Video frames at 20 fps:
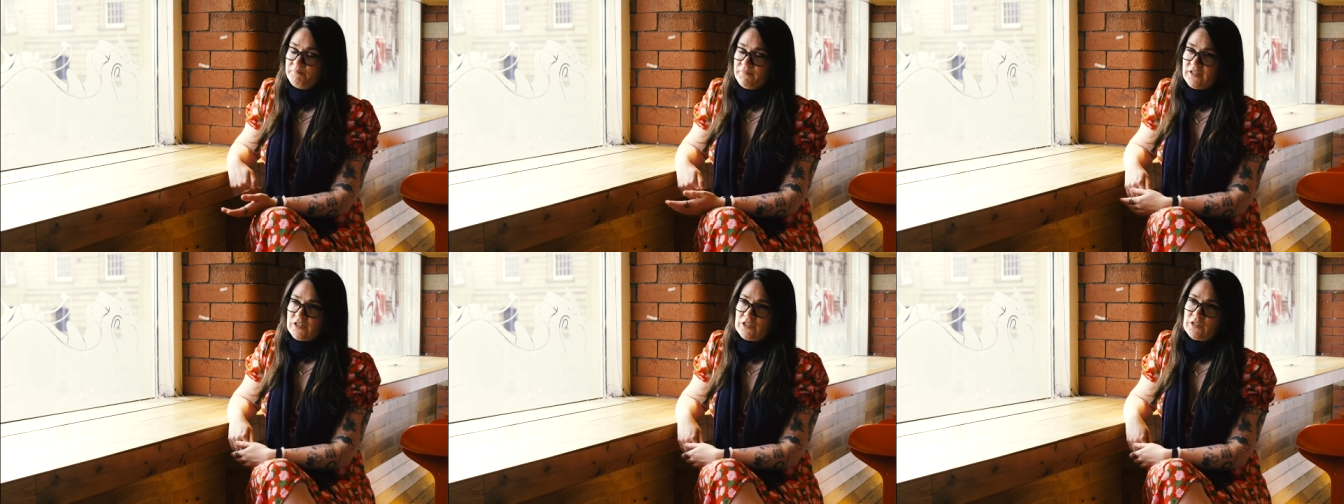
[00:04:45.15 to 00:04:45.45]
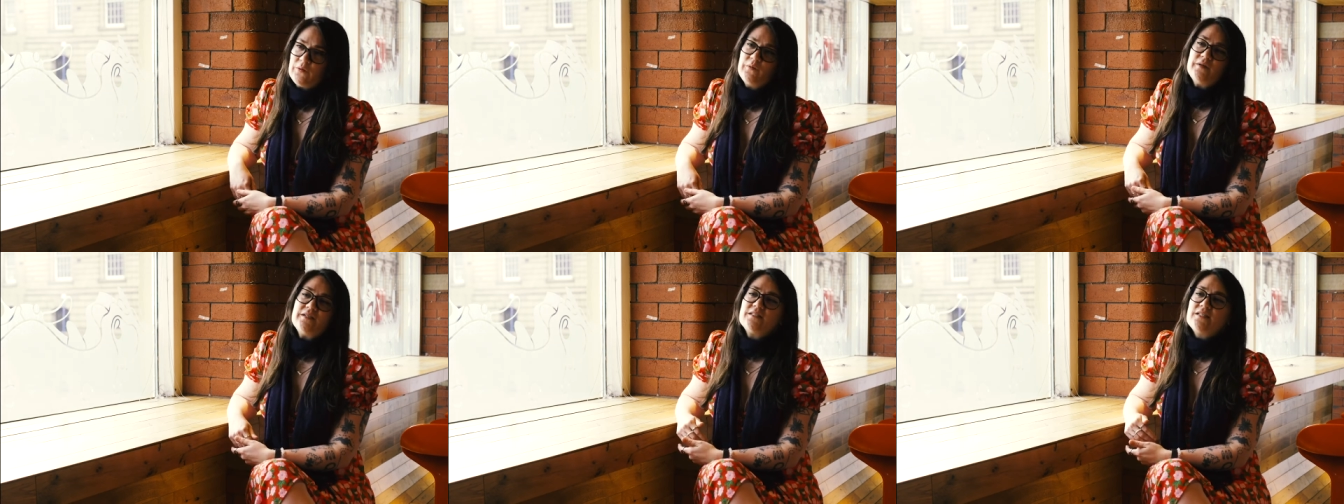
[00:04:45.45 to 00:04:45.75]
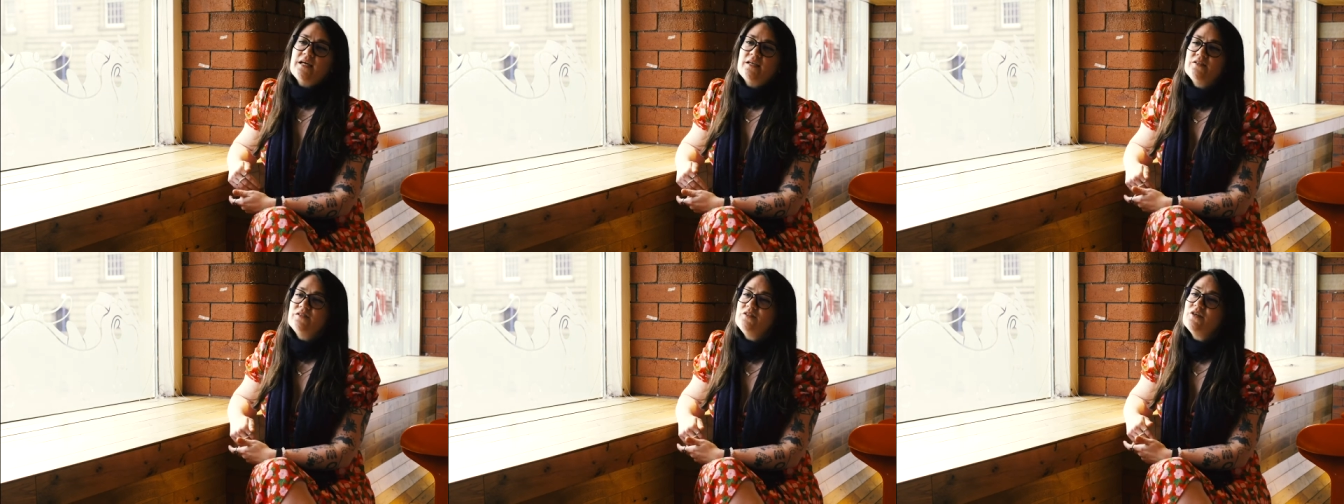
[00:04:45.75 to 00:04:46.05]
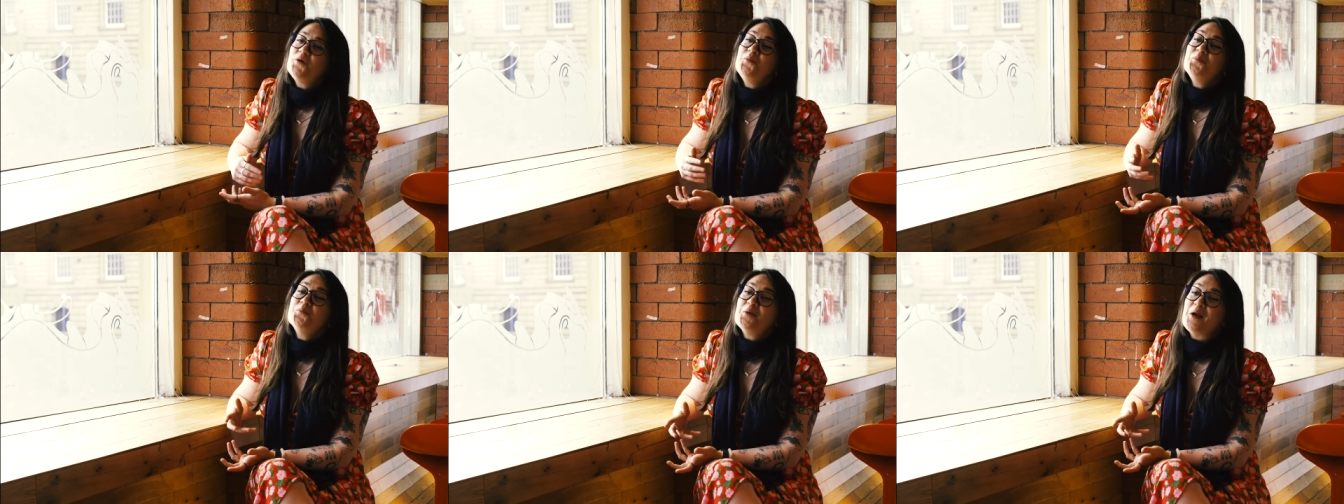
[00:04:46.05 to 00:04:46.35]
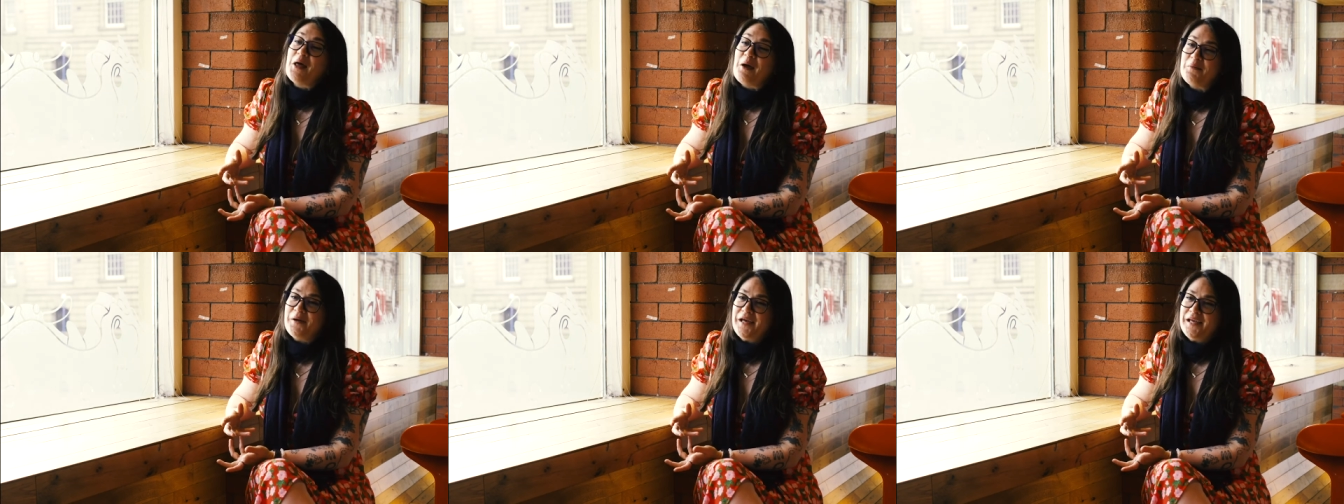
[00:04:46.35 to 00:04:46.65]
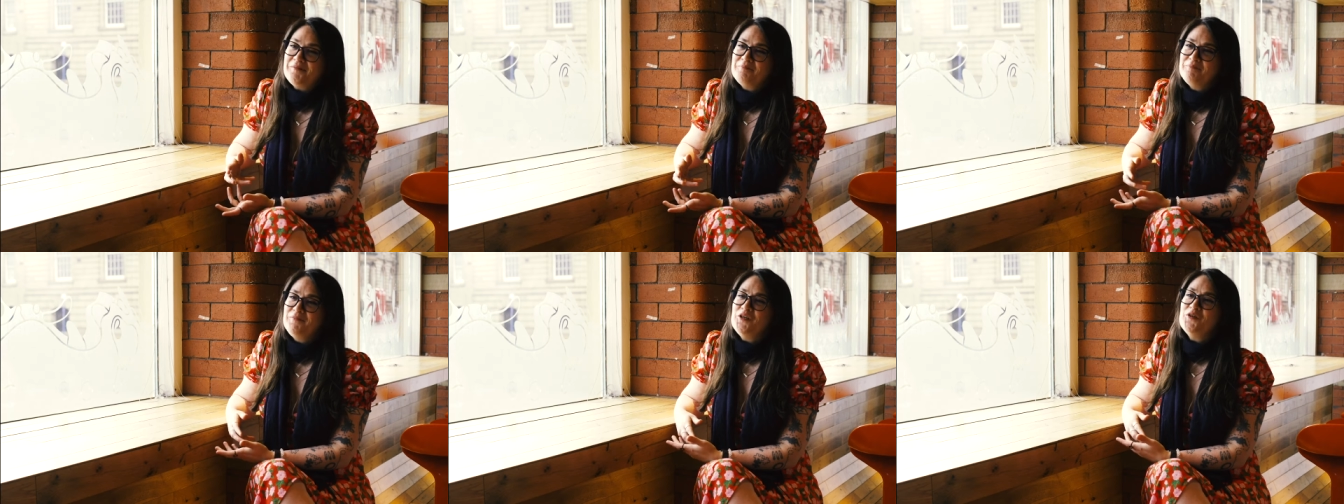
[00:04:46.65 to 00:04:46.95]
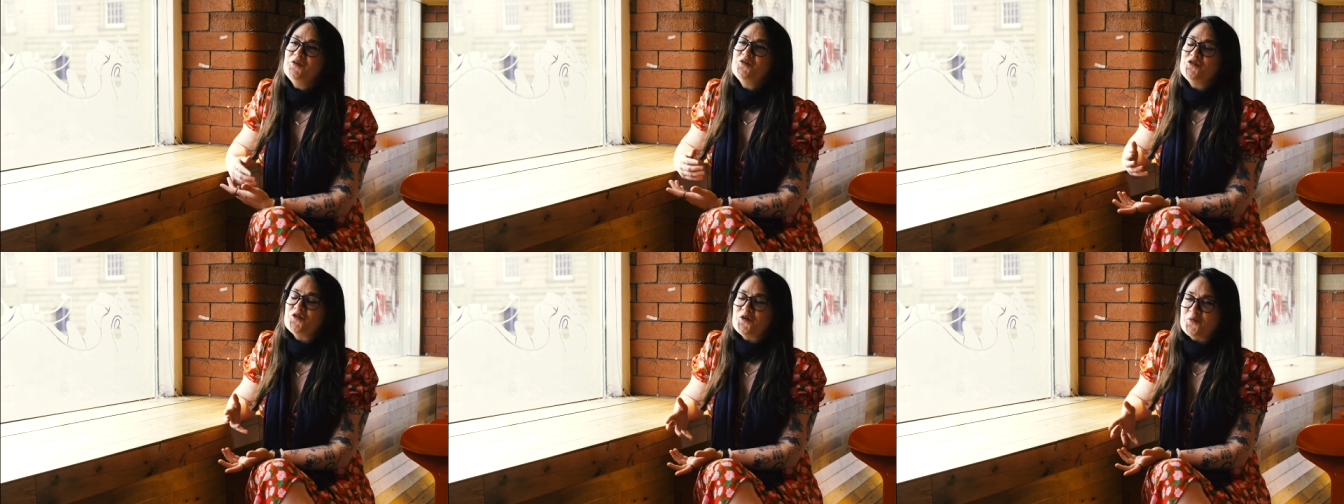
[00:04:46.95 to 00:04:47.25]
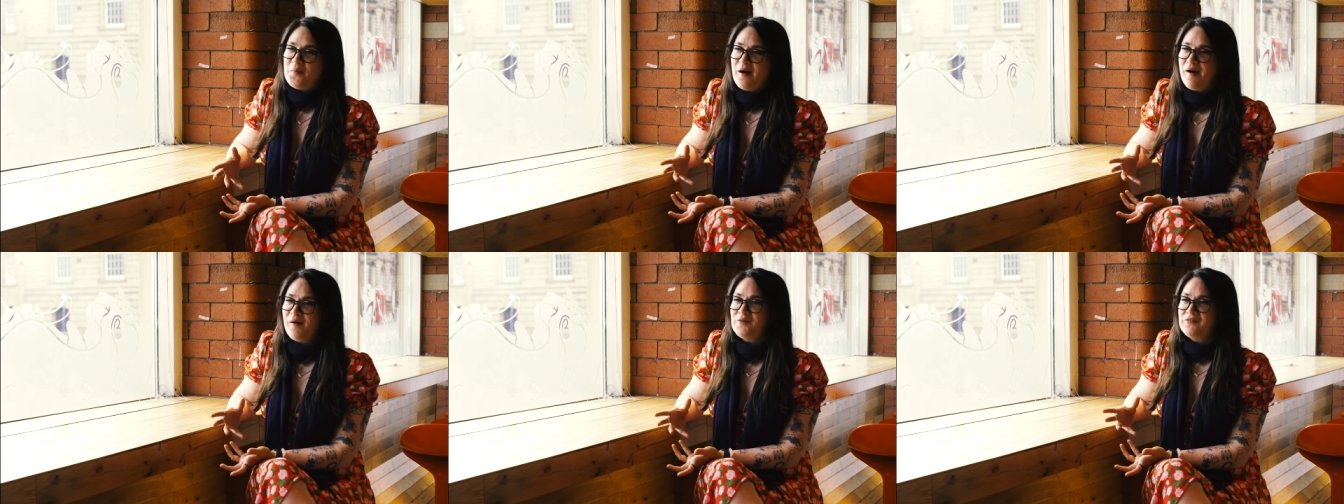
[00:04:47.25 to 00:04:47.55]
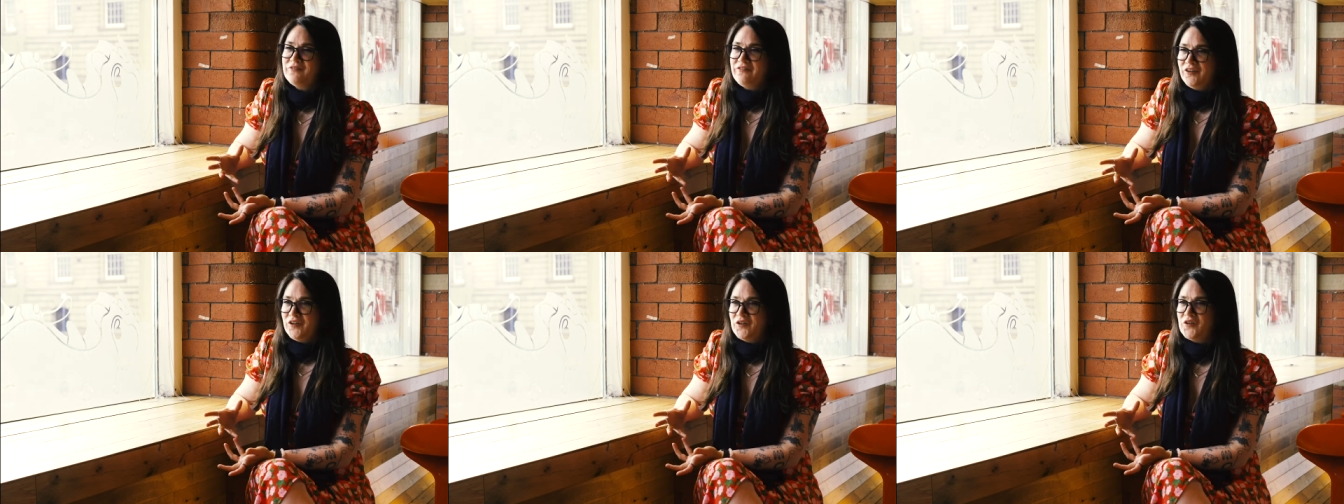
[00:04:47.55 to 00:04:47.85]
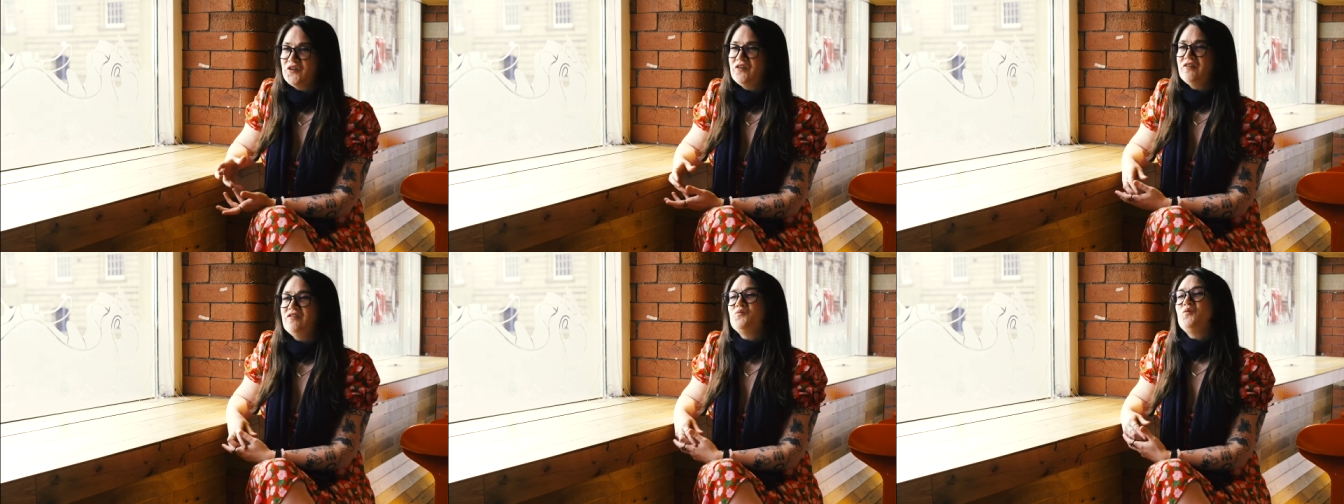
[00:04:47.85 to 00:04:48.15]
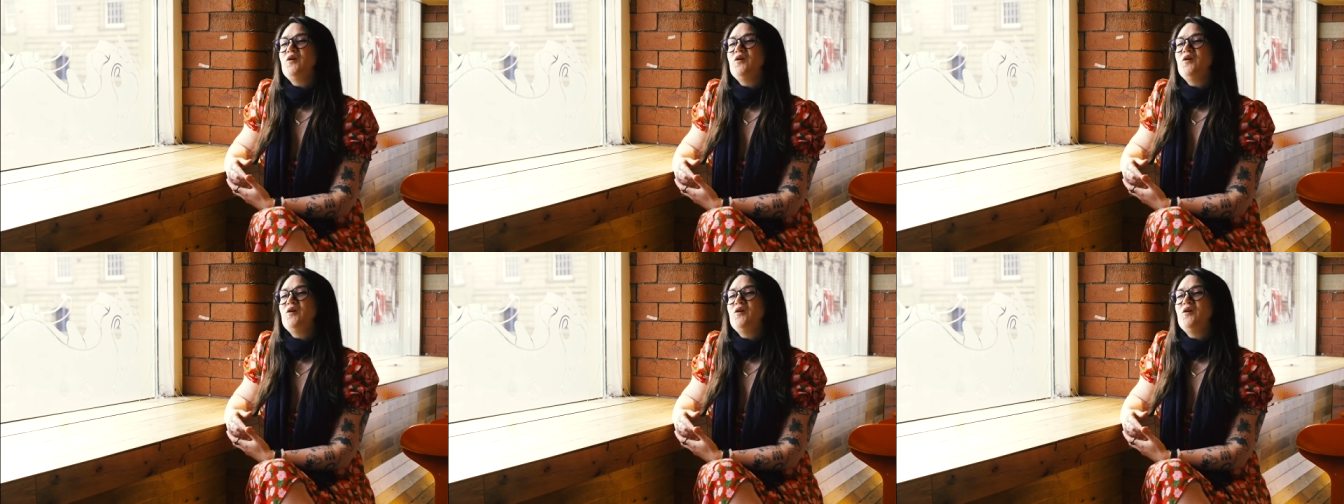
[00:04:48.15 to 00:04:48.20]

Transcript: So it says, don't blow it, use your power for good.